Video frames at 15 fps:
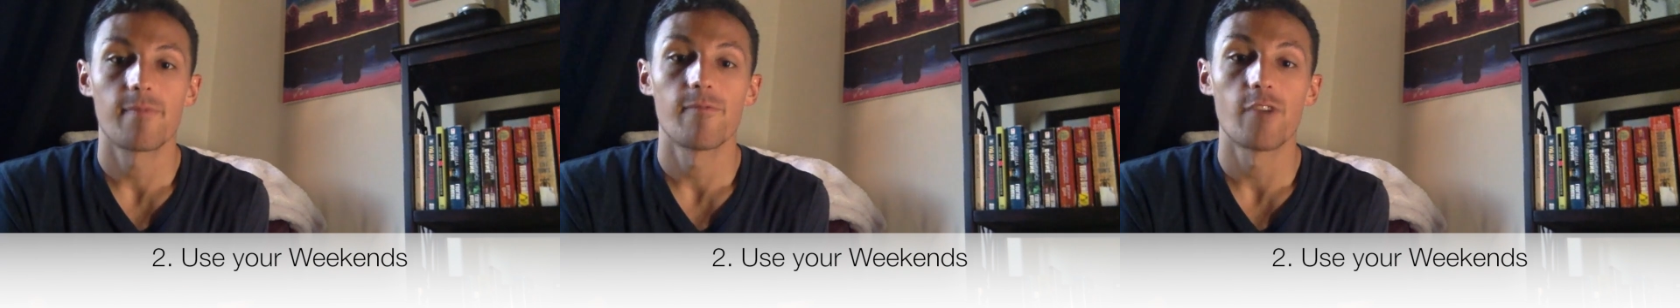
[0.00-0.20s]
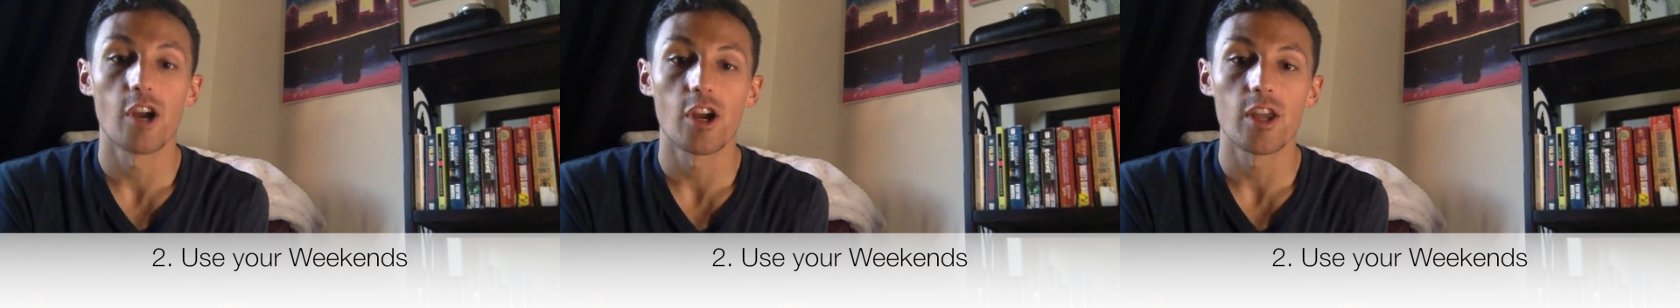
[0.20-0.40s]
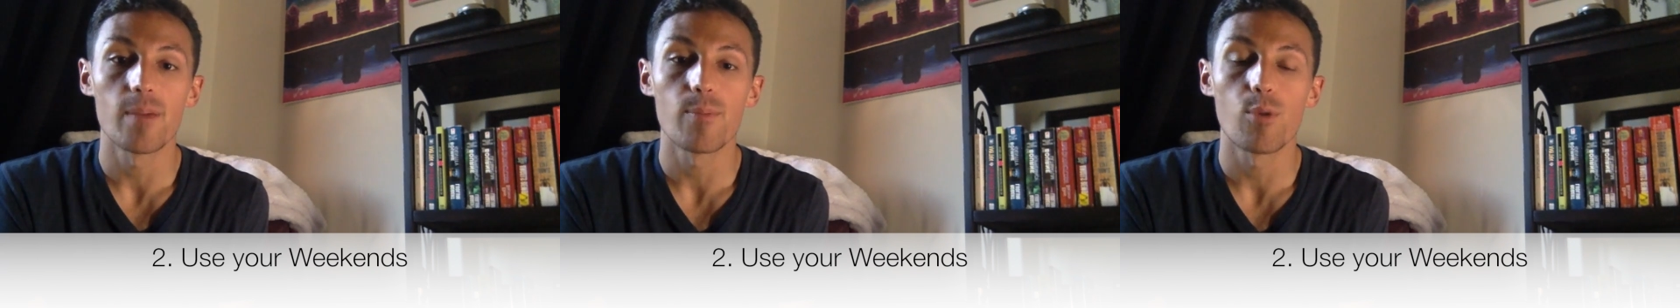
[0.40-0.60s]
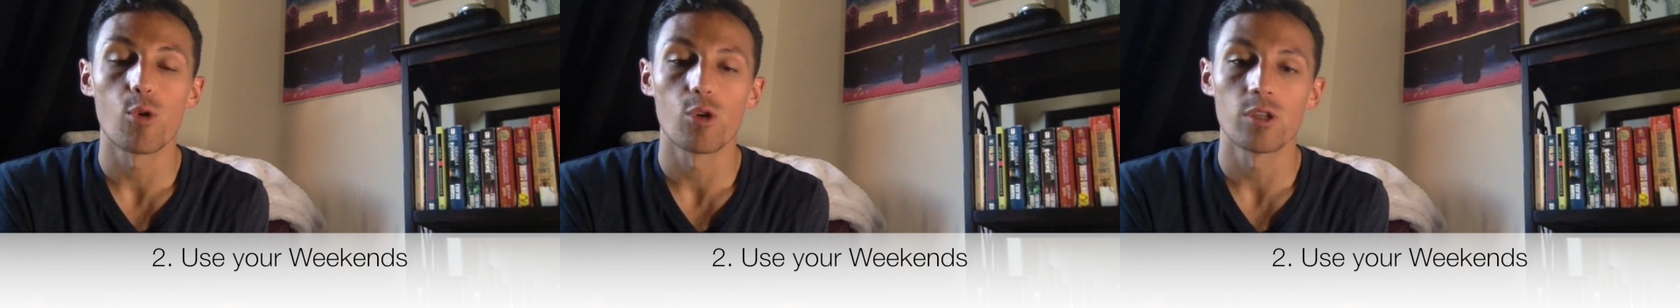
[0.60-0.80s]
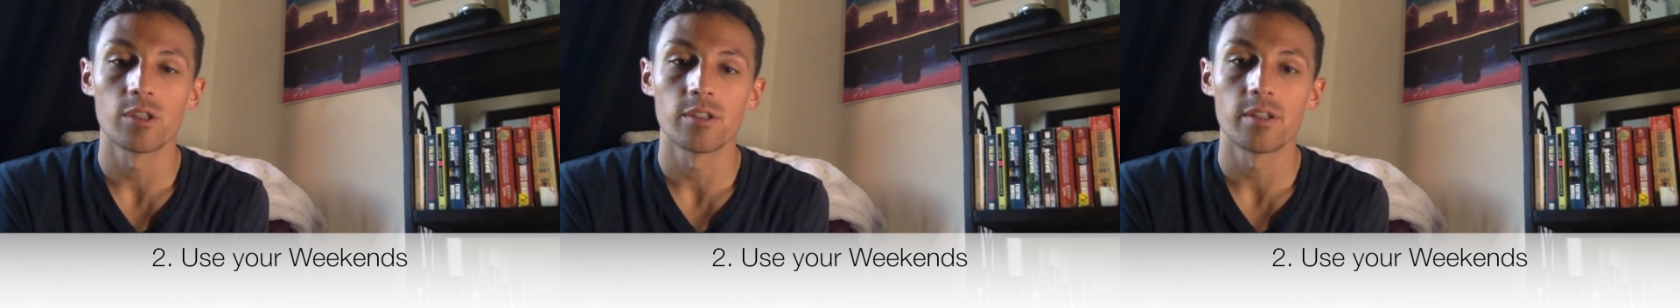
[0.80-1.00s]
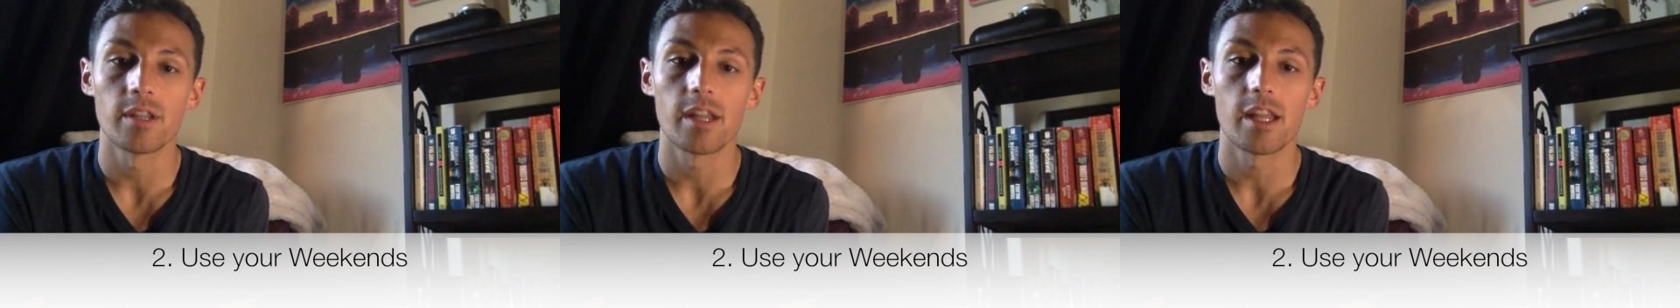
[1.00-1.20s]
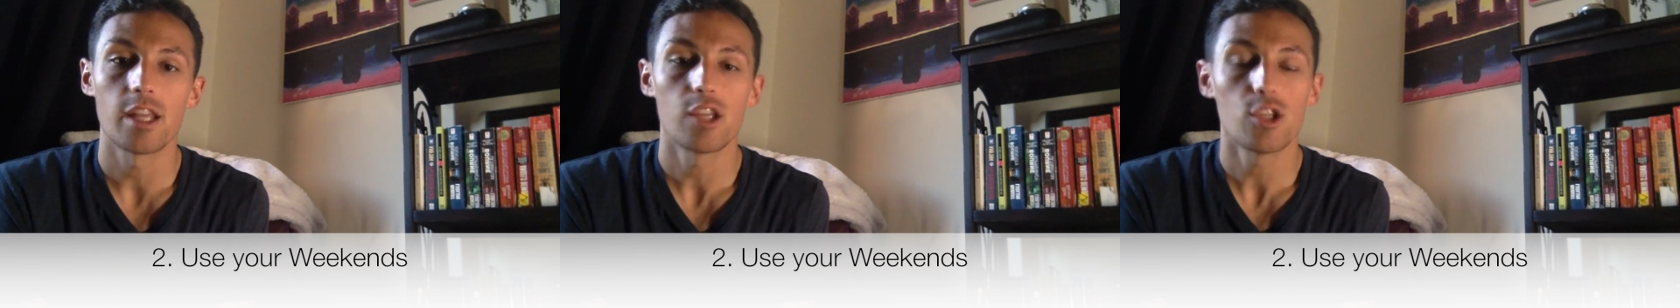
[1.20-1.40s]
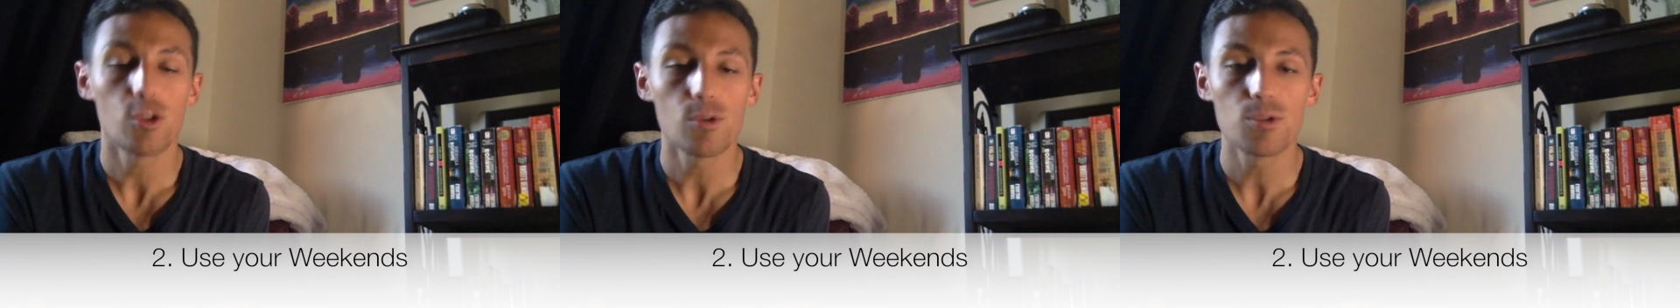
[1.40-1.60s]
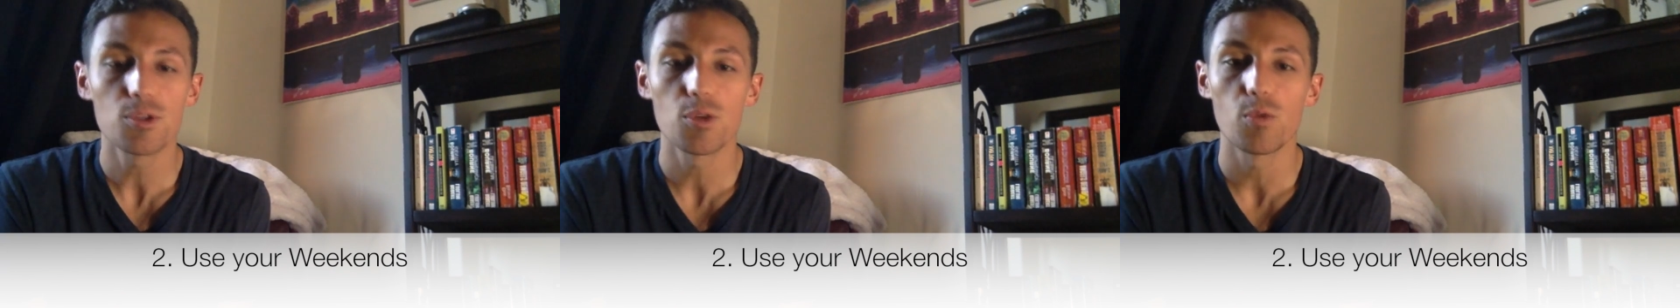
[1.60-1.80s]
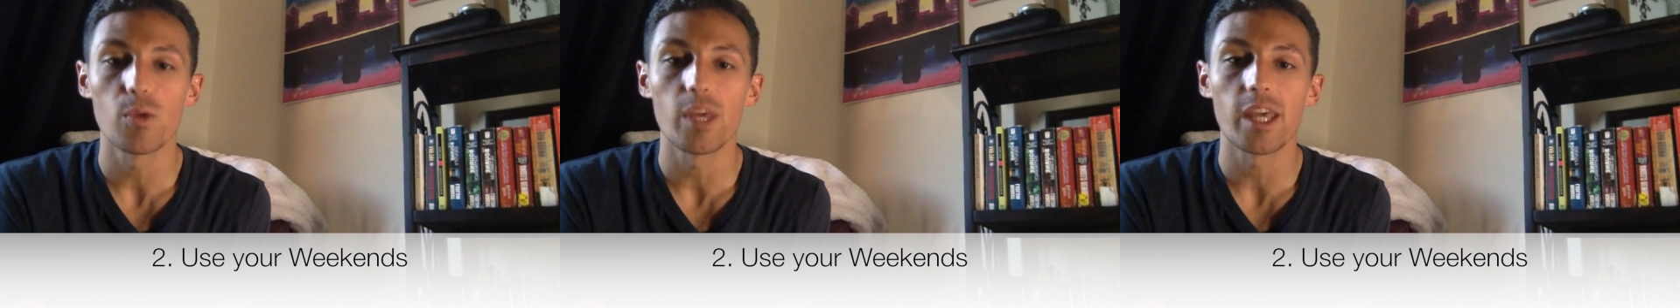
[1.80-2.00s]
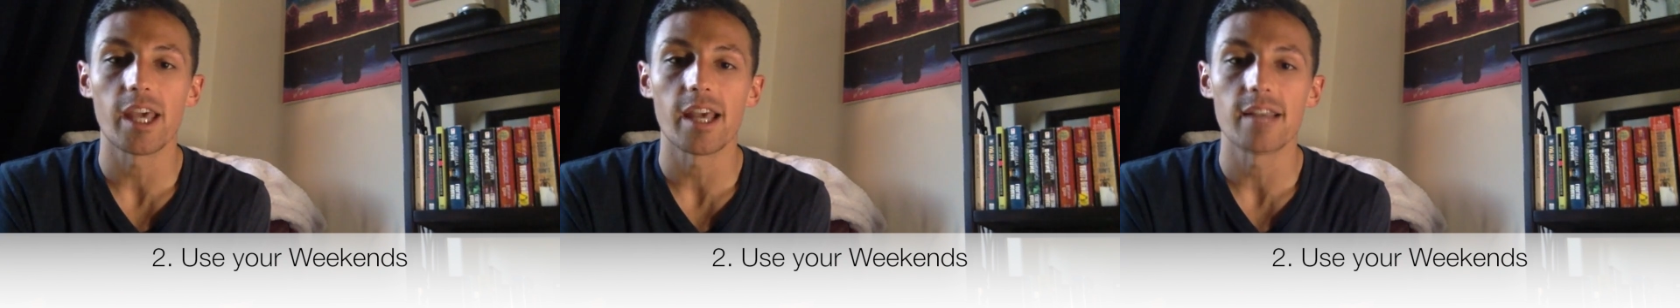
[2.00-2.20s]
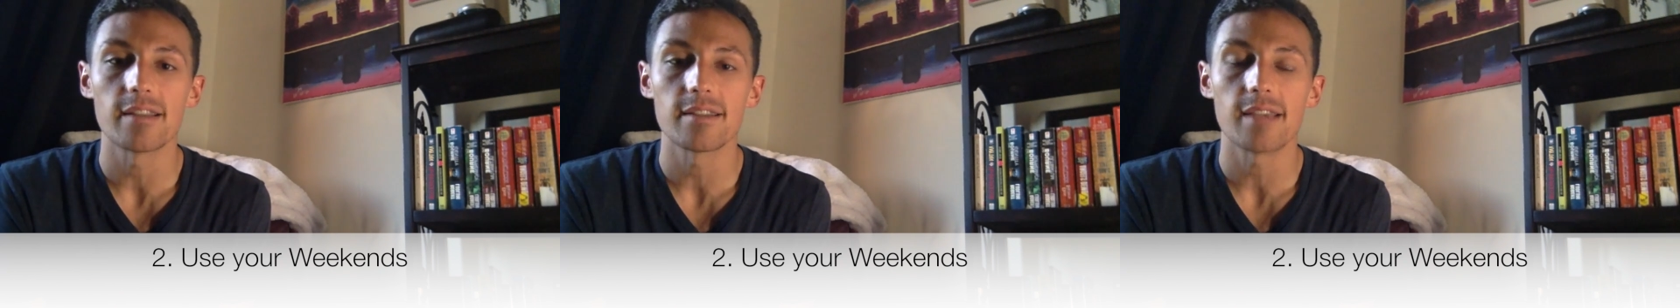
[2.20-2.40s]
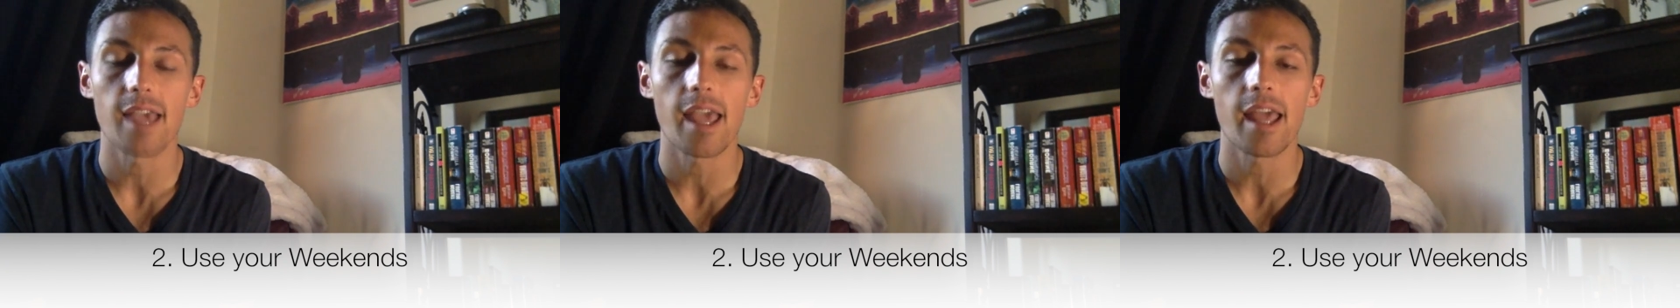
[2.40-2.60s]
very important, use your weekends.